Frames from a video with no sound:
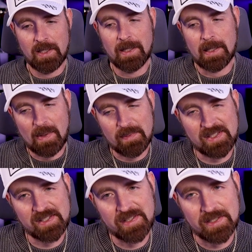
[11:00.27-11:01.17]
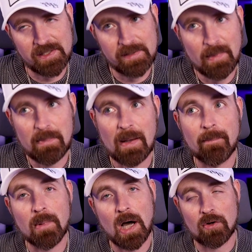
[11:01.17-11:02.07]
It maybe sits a
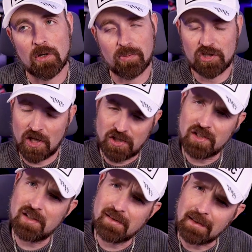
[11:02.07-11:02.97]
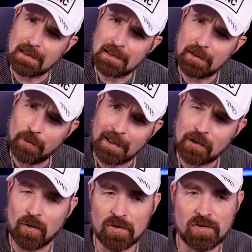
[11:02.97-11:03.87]
moderate projection, sits a little bit
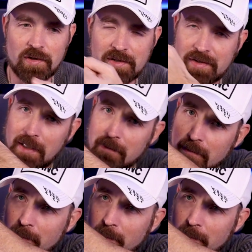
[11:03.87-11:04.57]
closer to the skin.